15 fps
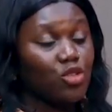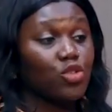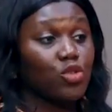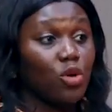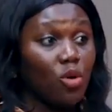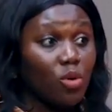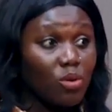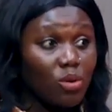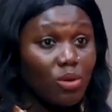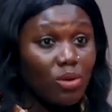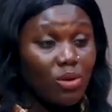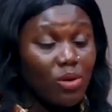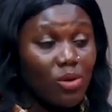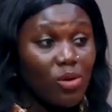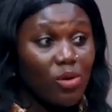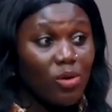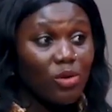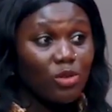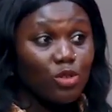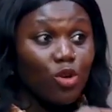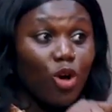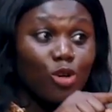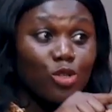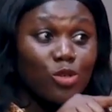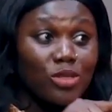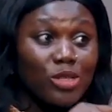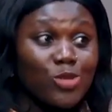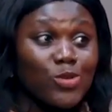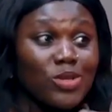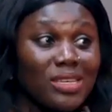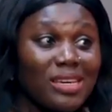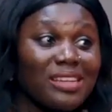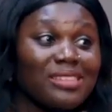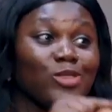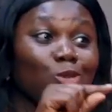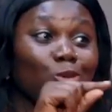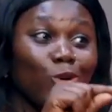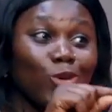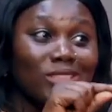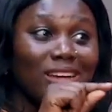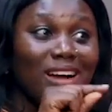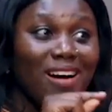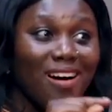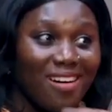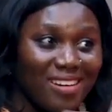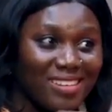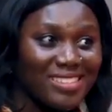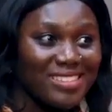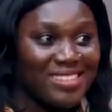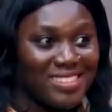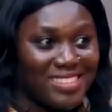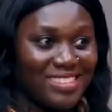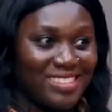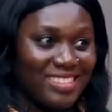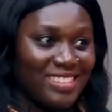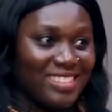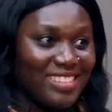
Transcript: So you also need to get good cars.